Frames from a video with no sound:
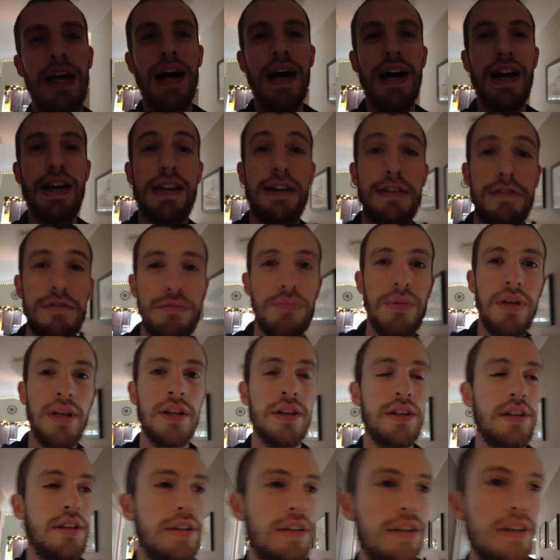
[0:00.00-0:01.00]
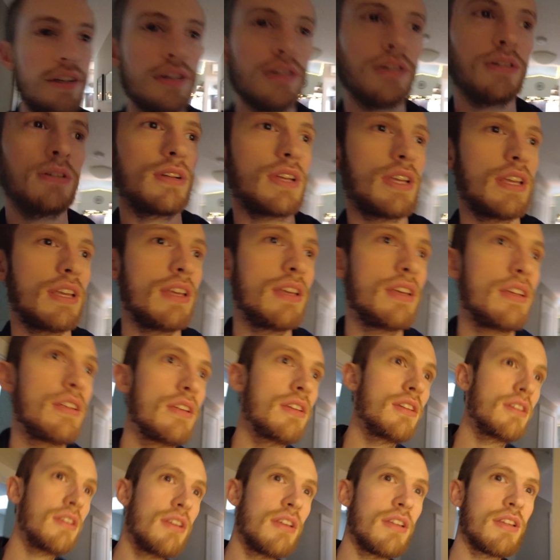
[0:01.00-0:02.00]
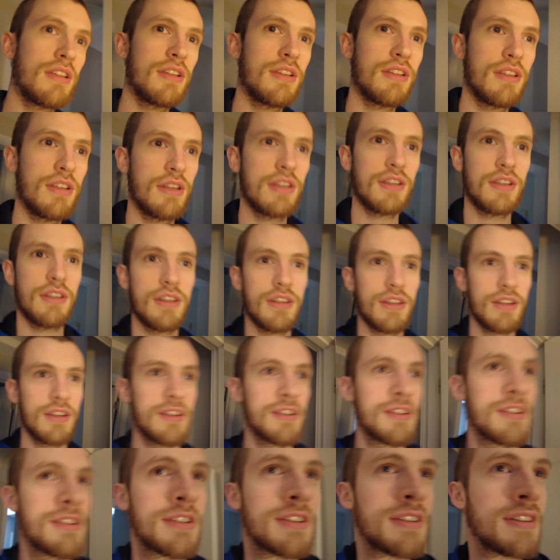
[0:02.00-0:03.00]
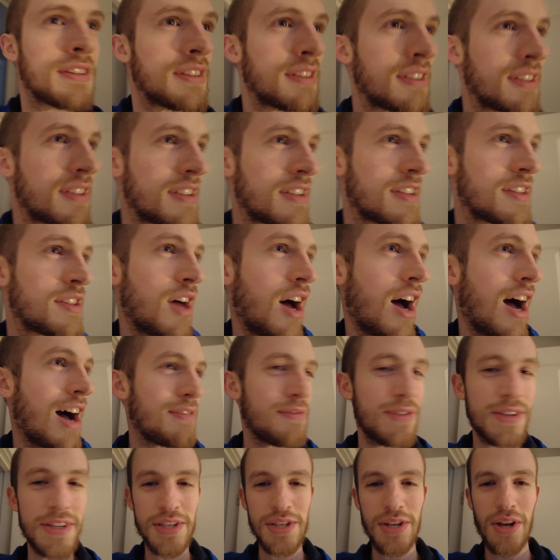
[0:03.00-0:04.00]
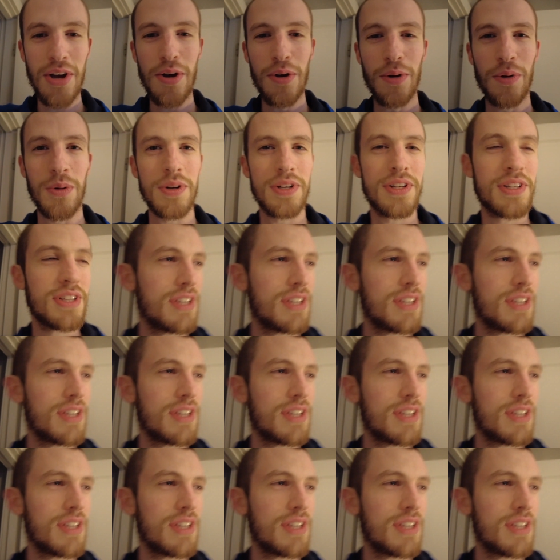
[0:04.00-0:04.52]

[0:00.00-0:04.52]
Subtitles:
I have been here in the office. Oh,